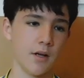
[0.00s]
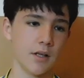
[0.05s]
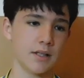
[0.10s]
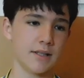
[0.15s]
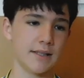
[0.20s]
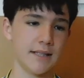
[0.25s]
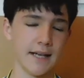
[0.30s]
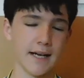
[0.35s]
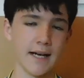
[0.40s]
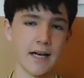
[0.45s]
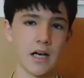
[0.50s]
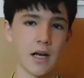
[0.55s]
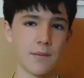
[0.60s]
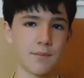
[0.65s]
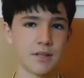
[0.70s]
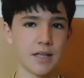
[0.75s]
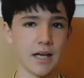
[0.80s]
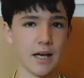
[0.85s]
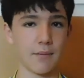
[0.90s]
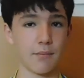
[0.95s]
seeing
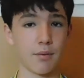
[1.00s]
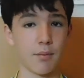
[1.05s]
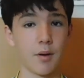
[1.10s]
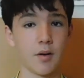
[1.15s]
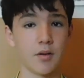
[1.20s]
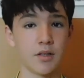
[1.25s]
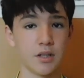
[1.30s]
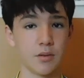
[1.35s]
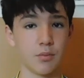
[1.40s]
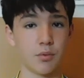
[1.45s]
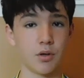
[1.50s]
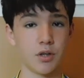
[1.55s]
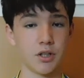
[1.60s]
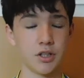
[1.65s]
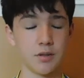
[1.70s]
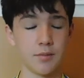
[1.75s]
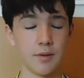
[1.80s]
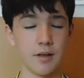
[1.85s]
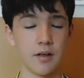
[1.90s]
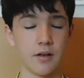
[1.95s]
clubs getting promoted will
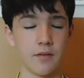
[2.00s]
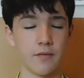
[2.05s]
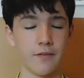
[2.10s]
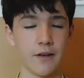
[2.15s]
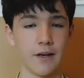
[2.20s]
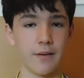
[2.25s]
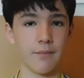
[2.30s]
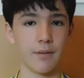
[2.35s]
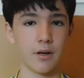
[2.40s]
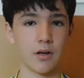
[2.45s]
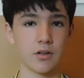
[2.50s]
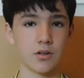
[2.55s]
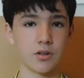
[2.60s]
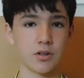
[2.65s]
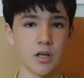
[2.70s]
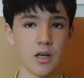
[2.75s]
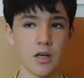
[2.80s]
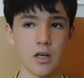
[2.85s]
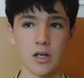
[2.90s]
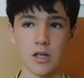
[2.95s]
also be a good thing,
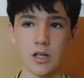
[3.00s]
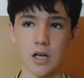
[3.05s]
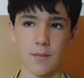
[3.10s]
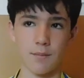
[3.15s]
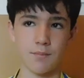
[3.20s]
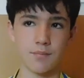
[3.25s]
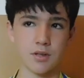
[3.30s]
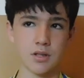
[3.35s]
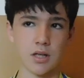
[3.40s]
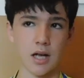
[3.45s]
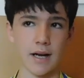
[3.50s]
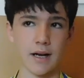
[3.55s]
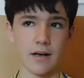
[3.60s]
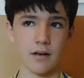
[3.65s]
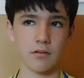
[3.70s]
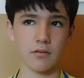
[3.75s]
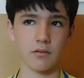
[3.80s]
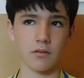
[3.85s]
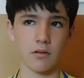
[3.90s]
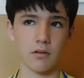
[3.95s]
because clubs like
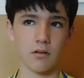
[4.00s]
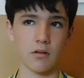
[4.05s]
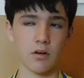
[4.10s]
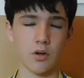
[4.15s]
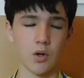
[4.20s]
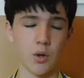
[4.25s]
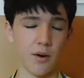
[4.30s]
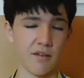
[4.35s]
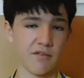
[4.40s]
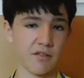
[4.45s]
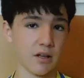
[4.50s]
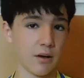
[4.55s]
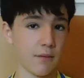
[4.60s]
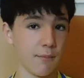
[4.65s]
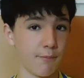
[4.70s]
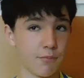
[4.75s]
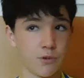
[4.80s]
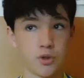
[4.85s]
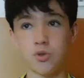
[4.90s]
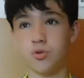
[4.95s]
who are having
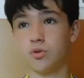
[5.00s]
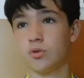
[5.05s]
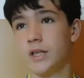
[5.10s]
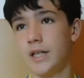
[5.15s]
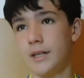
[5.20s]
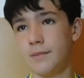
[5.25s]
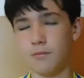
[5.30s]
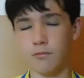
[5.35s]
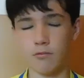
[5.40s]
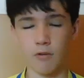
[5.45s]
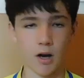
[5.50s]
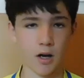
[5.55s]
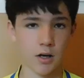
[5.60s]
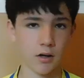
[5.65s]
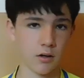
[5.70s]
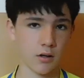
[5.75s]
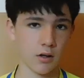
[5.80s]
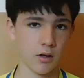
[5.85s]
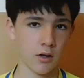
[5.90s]
a dream run,